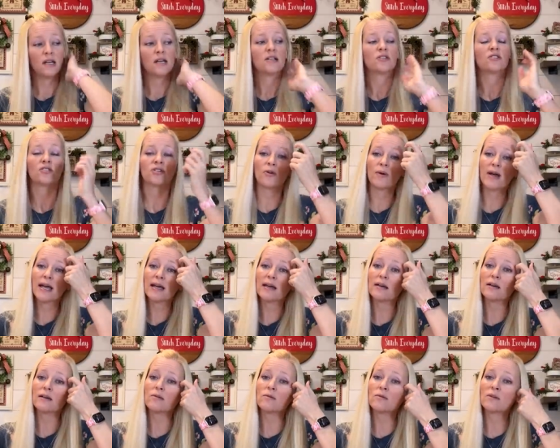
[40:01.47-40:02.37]
So
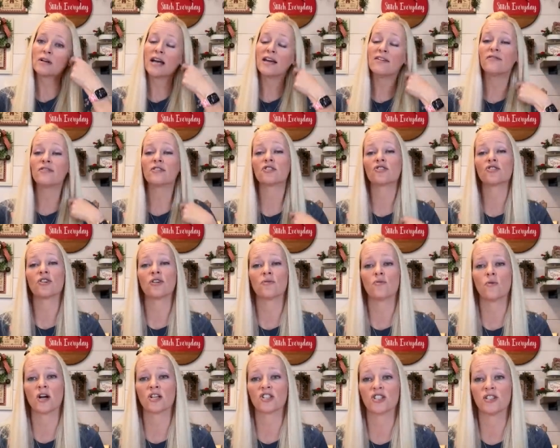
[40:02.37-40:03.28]
a when I first started
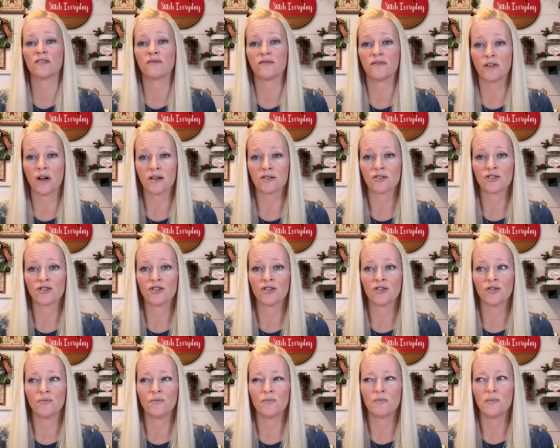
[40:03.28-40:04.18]
watching Floss
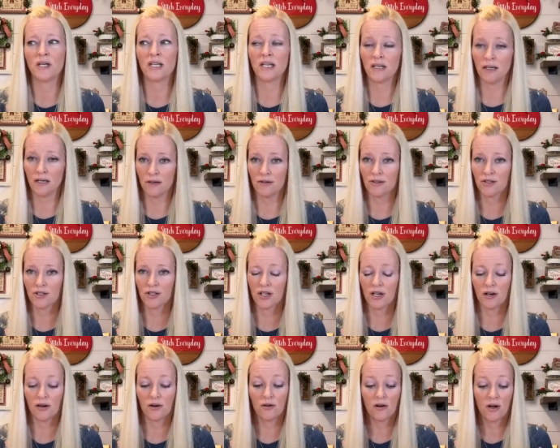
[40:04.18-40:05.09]
Tube many years
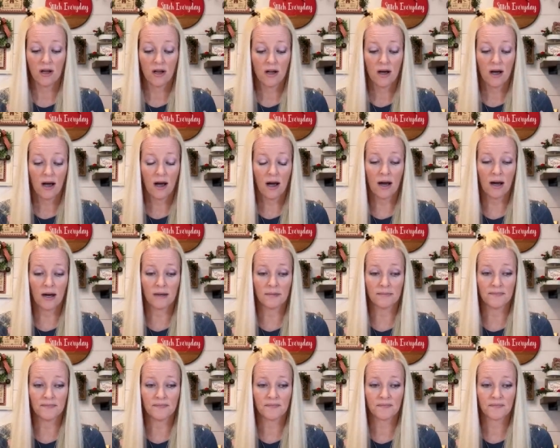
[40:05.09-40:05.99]
ago,
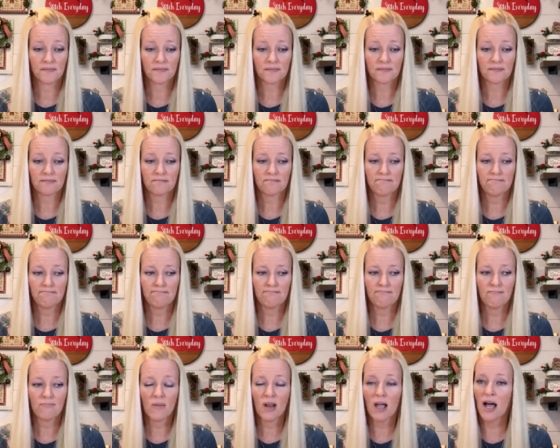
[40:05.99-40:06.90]
um,
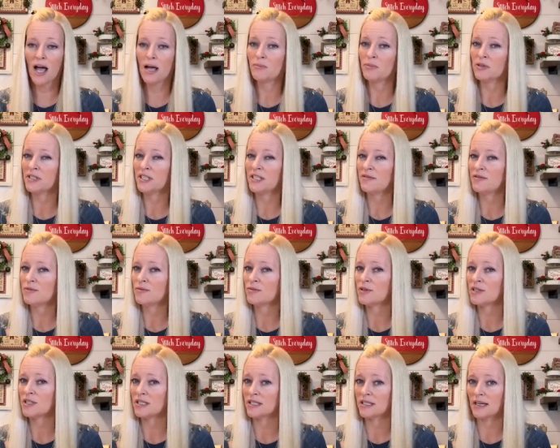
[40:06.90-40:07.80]
I believe it
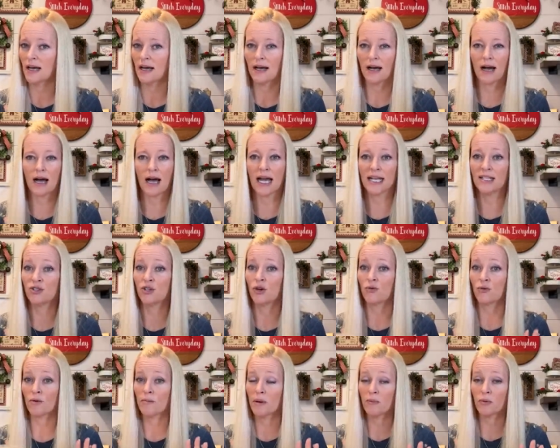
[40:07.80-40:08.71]
was, I
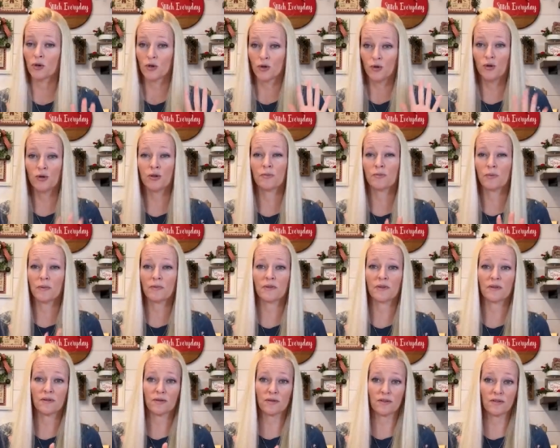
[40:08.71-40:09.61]
don't remember who the,
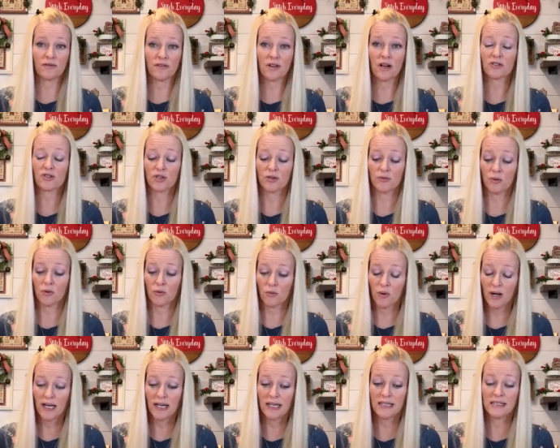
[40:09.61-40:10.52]
the Floss Tuber
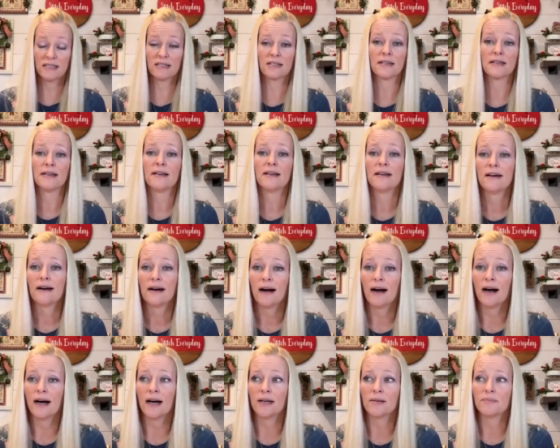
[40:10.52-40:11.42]
was,
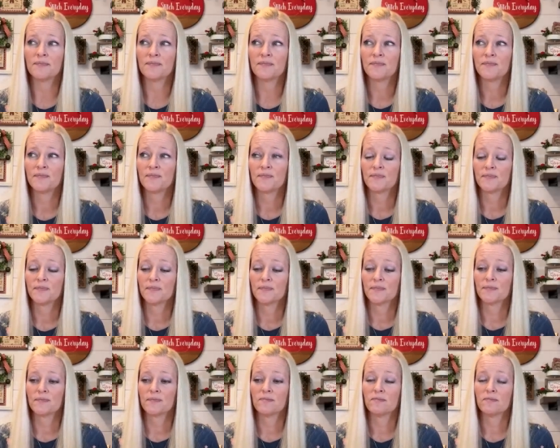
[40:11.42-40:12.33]
um,
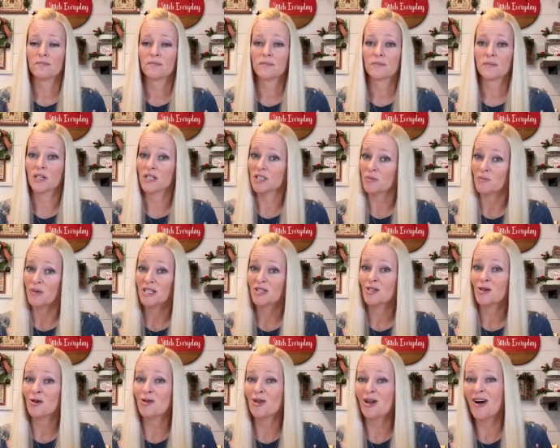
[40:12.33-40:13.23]
it's been
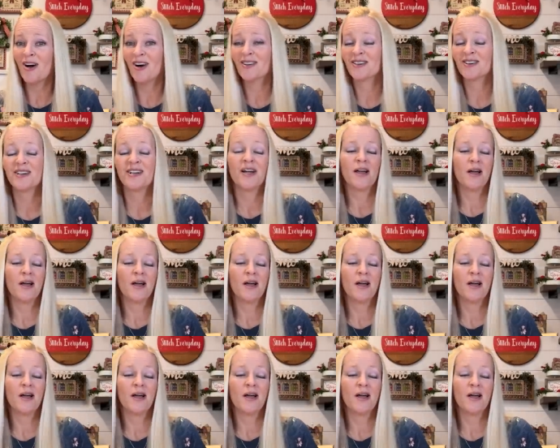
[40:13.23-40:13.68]
so long,